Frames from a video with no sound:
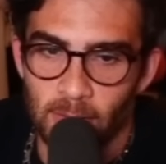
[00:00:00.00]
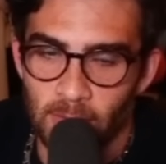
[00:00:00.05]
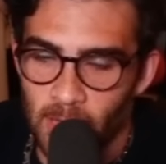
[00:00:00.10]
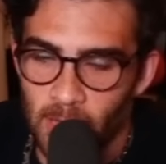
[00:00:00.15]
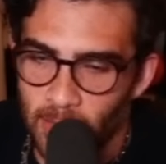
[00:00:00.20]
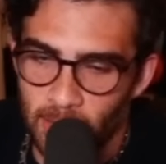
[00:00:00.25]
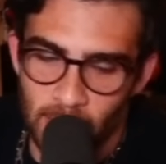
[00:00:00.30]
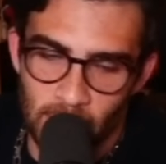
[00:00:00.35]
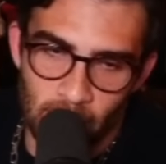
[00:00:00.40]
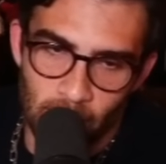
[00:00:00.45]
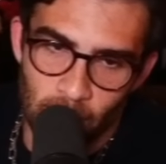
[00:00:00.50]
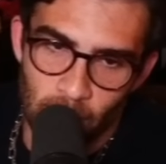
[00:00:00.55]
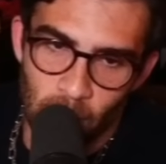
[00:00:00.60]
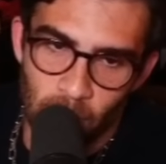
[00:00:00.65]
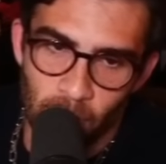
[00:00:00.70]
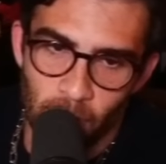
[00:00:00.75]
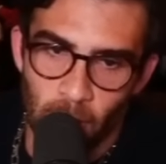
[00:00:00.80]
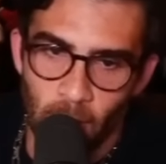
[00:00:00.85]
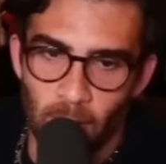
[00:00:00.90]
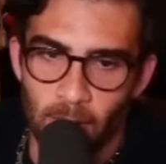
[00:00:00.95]
Tanky,
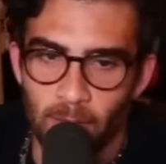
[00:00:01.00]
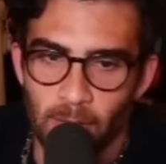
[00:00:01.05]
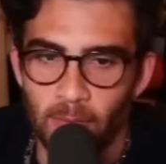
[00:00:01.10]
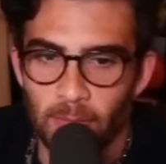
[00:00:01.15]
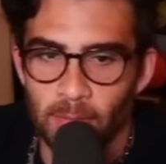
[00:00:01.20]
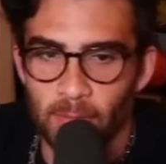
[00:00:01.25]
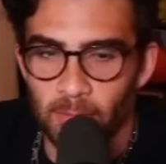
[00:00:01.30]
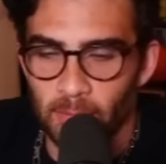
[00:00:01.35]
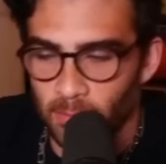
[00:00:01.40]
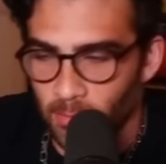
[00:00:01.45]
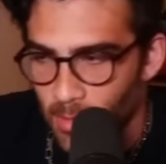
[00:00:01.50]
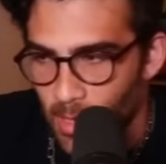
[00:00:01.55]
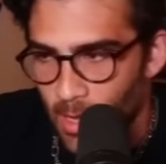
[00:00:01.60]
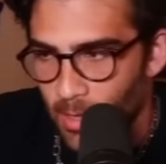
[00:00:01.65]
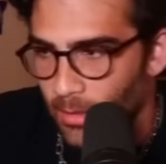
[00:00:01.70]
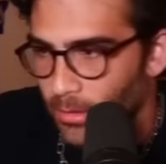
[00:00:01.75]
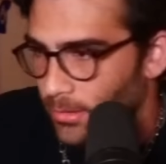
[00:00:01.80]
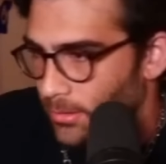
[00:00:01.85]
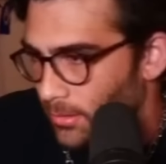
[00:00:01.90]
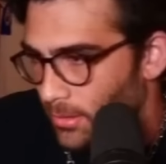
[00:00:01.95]
move on.
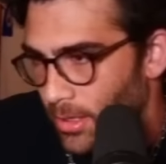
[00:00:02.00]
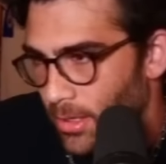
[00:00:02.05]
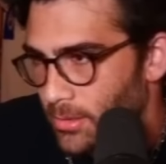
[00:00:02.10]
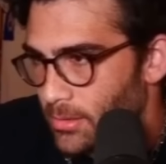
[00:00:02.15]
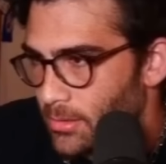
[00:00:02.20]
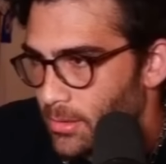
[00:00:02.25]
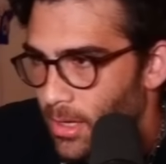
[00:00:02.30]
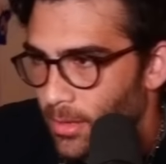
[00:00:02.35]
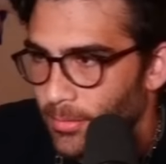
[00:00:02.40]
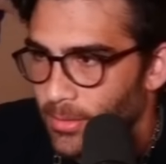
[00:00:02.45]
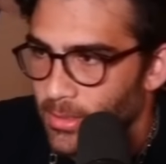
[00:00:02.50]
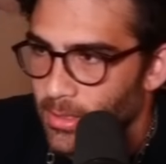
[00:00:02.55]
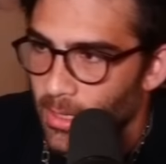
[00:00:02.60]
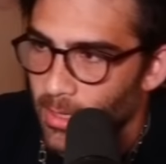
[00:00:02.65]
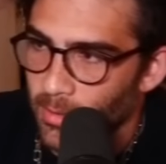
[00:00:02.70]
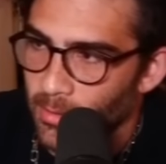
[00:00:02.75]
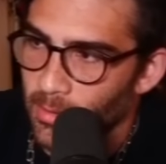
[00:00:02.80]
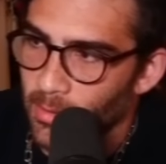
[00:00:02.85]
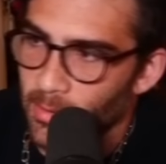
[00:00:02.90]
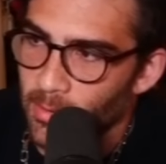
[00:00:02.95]
Got it. Yes, I'm a
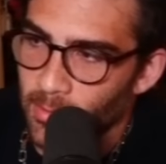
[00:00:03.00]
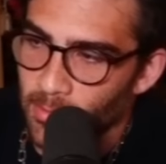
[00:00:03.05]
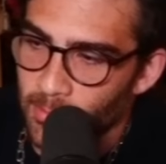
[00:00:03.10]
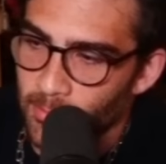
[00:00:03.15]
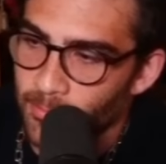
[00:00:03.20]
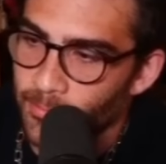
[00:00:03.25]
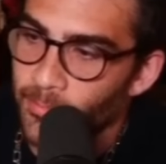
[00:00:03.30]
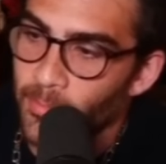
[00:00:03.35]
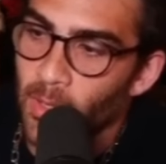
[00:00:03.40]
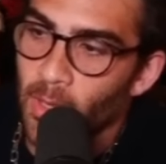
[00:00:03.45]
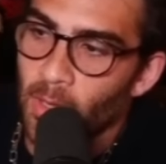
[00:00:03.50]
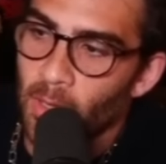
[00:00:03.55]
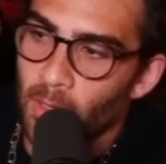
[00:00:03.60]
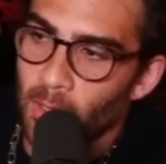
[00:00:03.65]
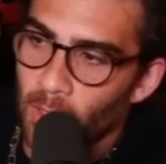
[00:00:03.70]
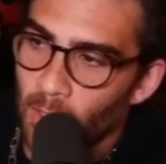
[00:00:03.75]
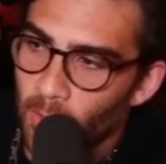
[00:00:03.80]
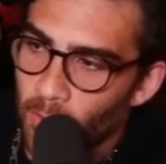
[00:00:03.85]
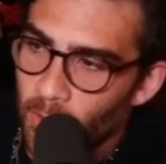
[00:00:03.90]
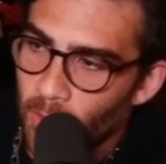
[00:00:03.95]
tanky.
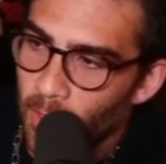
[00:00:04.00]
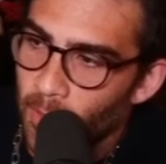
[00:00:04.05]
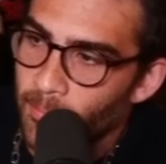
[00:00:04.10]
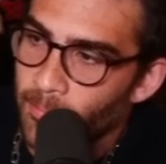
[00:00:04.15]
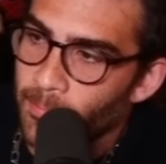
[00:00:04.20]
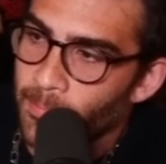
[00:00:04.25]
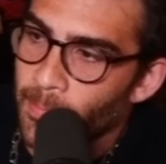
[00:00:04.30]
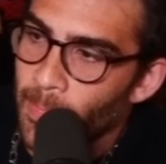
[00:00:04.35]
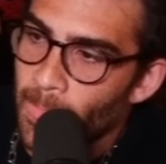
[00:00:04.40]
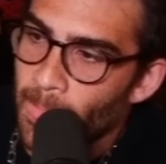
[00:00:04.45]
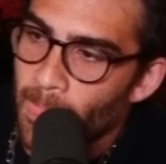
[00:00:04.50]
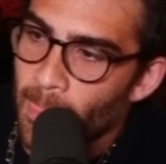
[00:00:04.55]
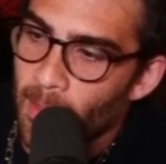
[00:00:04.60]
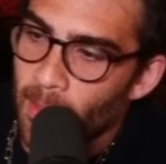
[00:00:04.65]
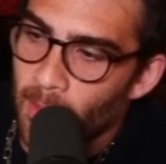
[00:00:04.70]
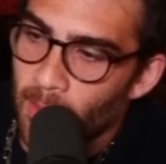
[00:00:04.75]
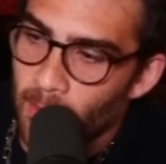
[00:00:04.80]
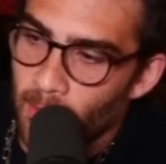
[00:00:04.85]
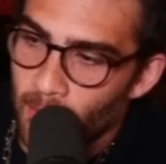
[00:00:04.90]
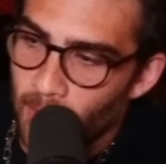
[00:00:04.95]
Okay.
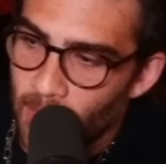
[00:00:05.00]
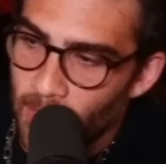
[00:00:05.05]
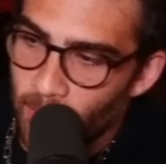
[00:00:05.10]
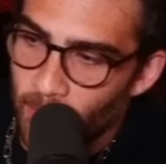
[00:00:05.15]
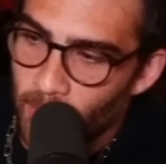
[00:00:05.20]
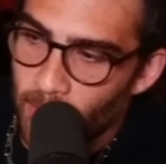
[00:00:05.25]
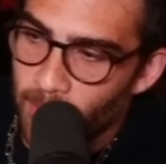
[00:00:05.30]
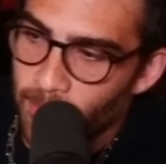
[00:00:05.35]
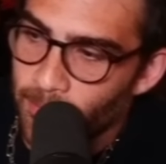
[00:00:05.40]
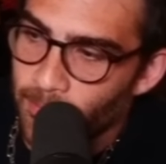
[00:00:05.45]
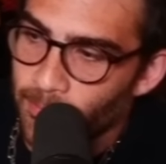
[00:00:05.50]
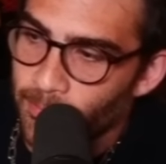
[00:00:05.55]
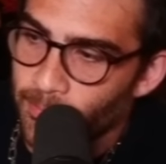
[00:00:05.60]
Anyway.